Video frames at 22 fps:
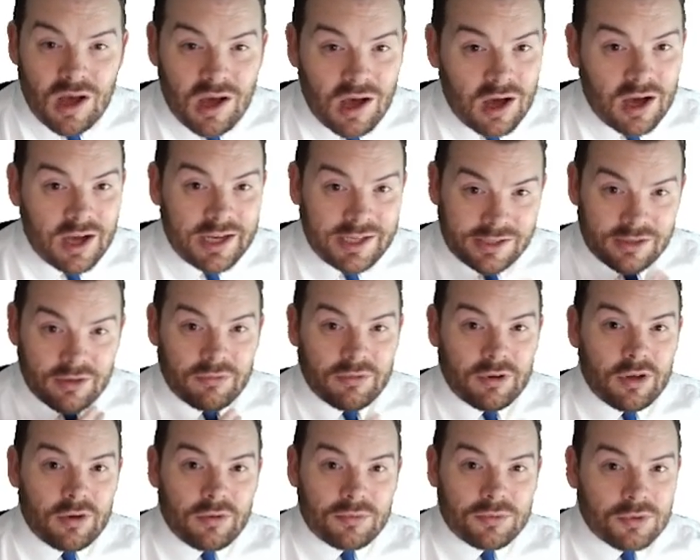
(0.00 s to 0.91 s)
I
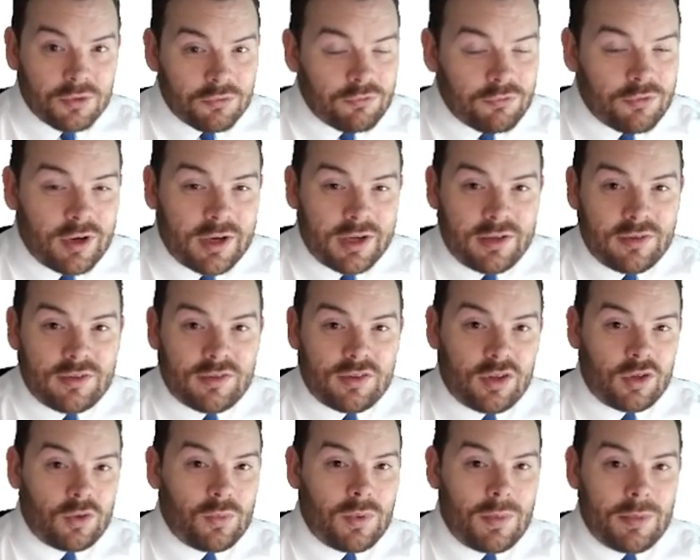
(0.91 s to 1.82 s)
don't own the rights to
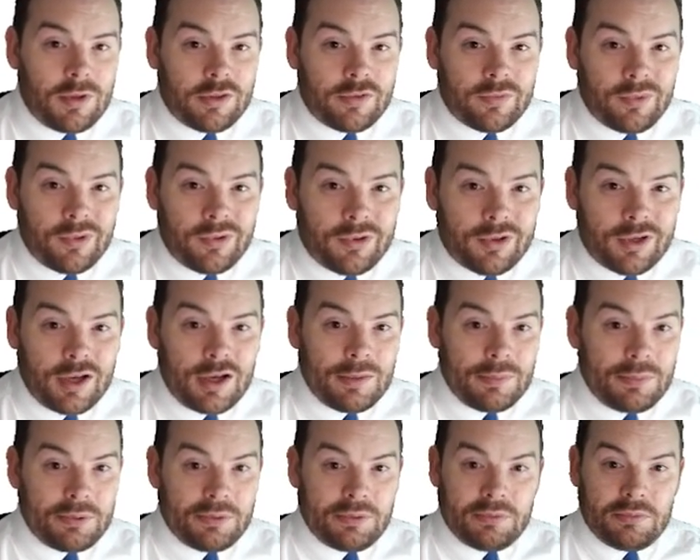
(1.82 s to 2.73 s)
the Women's World
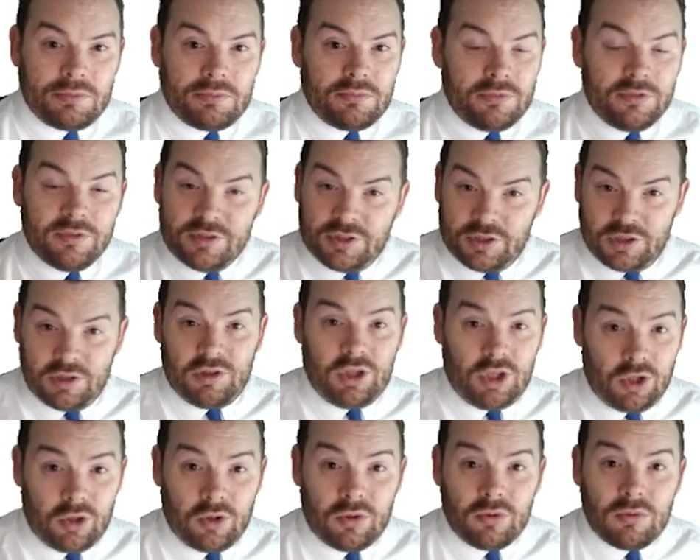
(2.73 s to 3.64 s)
Cup. Do
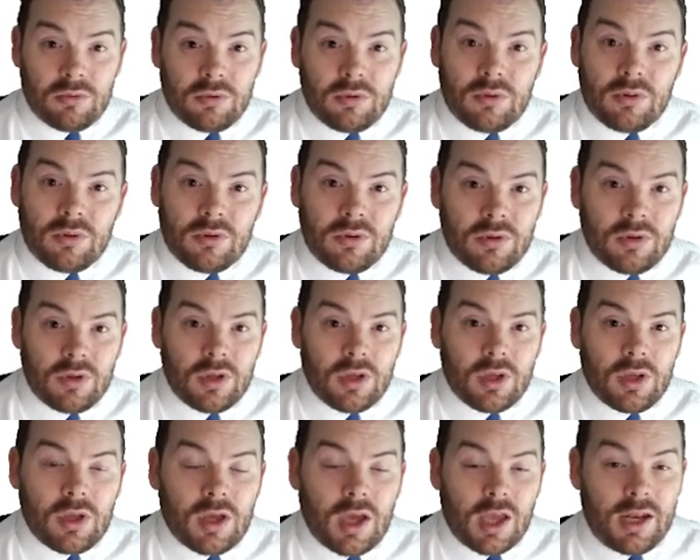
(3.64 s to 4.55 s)
you?
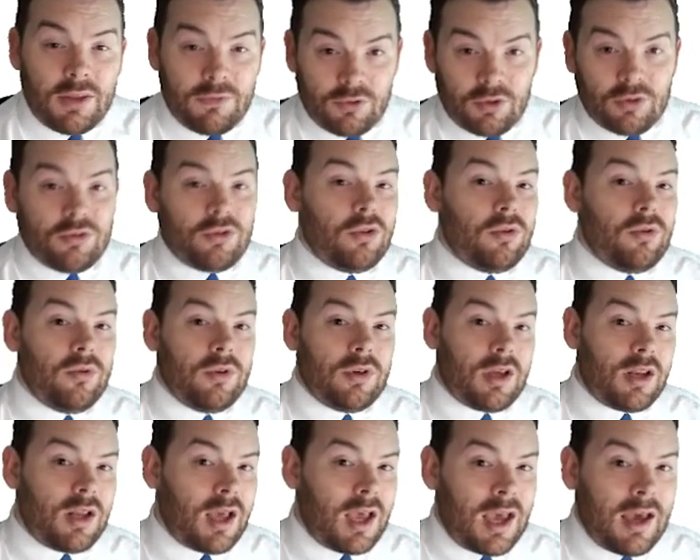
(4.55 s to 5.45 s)
And if you do,
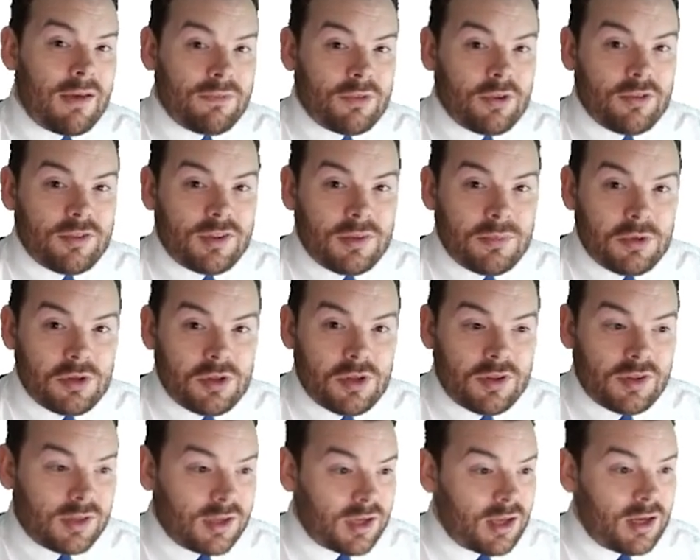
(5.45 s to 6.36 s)
can I have those
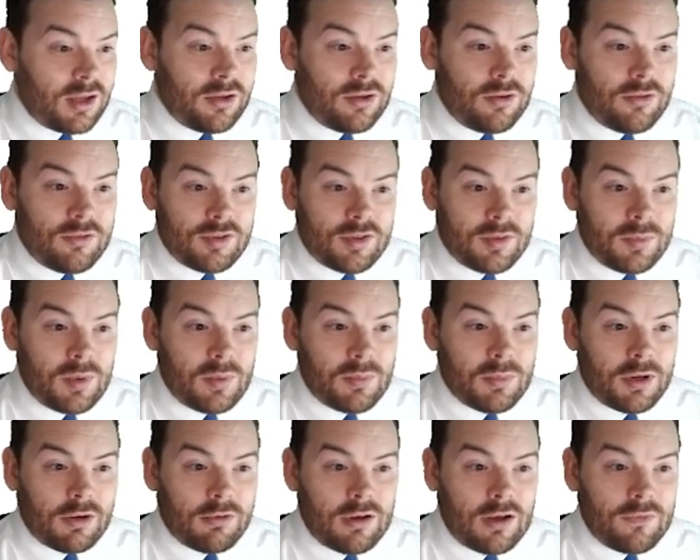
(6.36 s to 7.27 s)
images and can I use them in
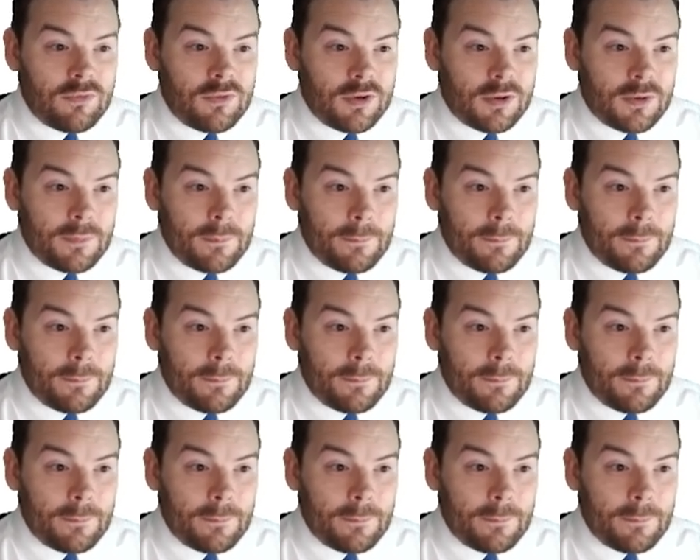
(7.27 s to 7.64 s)
my graphic?